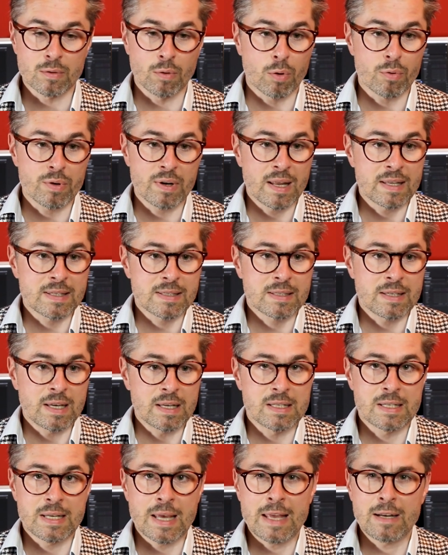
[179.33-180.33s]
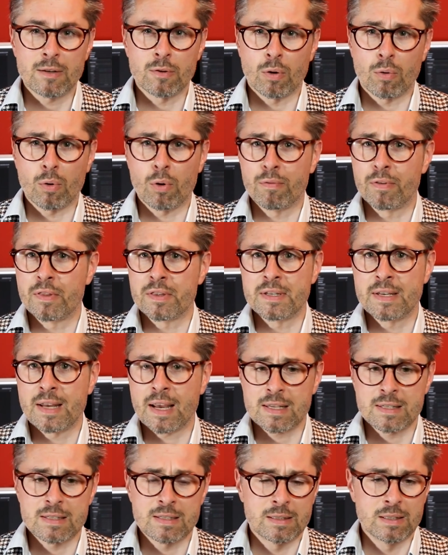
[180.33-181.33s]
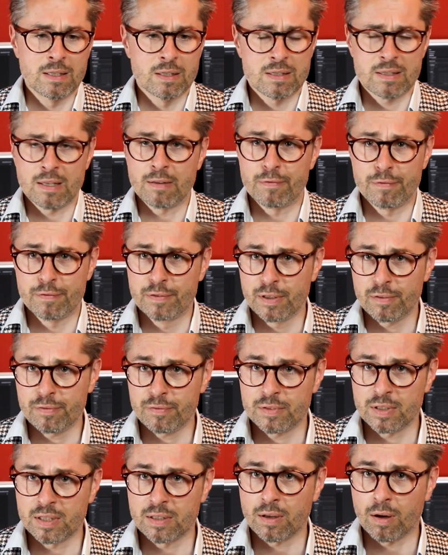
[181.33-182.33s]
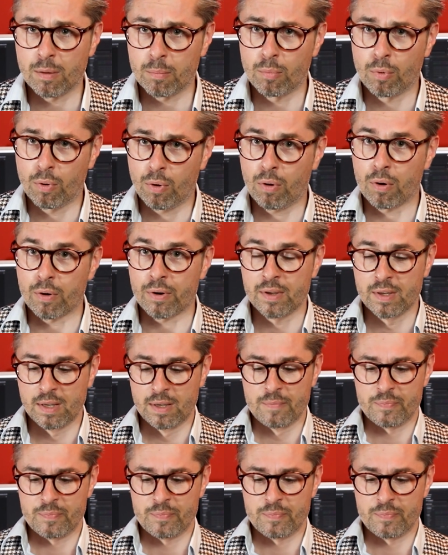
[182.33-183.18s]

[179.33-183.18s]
or let's say 10, or over the next years, then 50, not more.